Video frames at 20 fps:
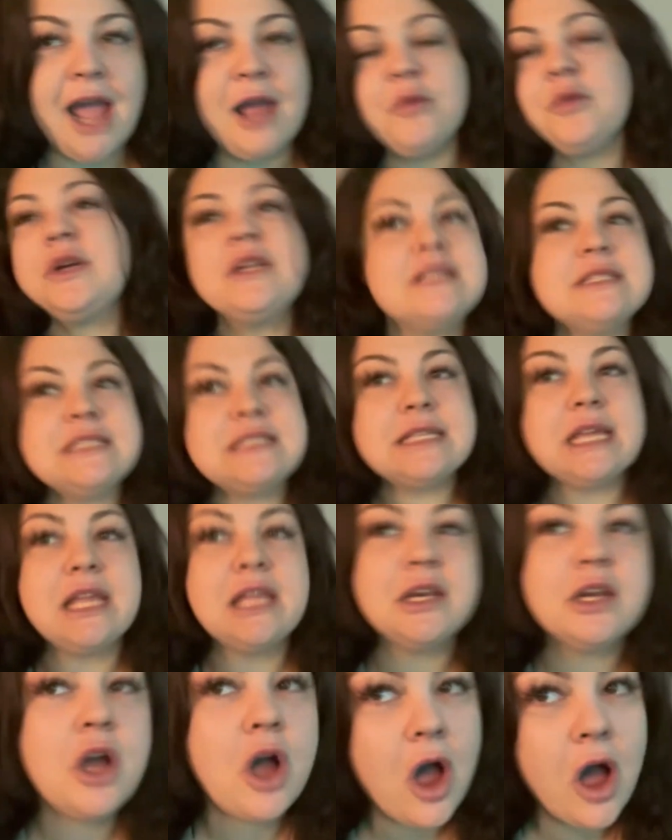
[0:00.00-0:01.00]
was
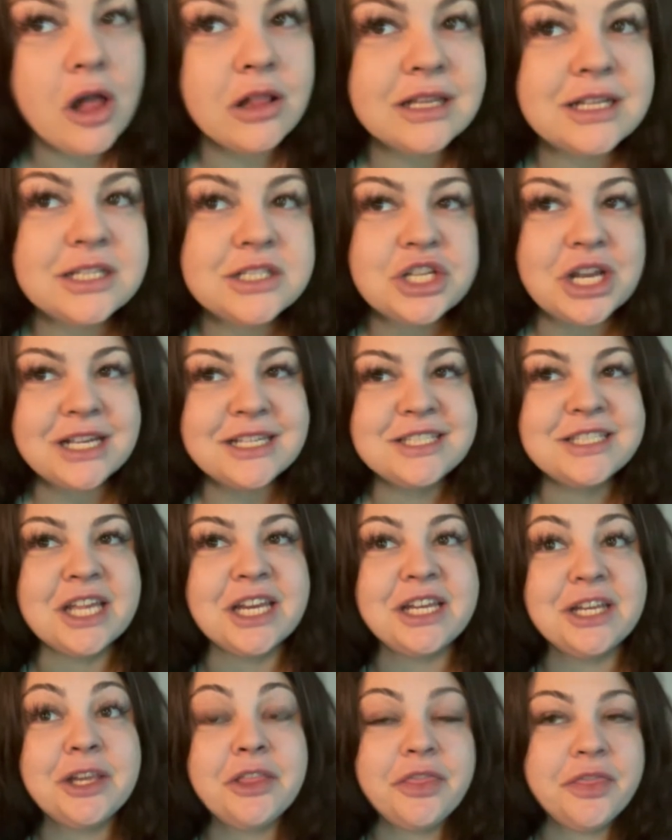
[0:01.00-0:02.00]
in college, I
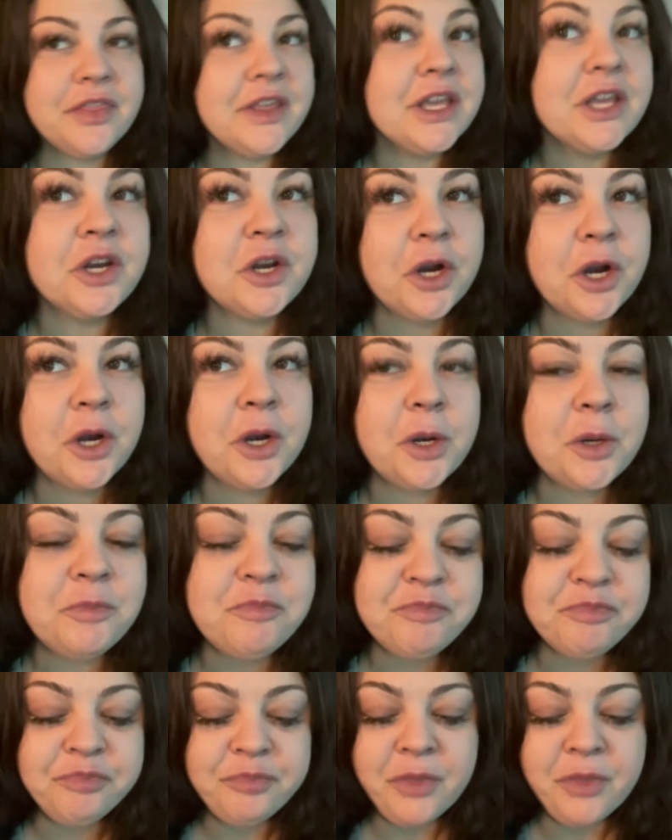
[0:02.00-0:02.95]
studied theater,